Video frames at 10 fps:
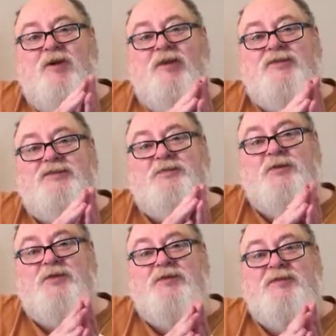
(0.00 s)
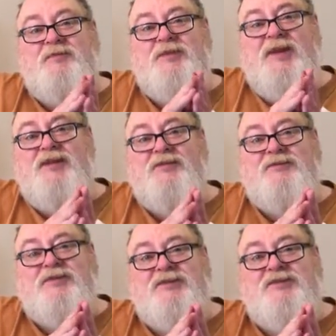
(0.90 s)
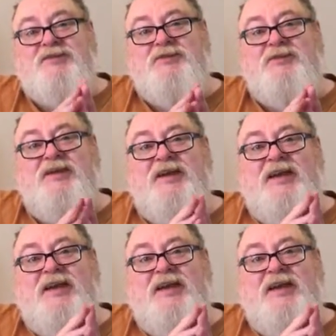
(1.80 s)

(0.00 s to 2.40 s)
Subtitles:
Wallace Burton, the piano teacher,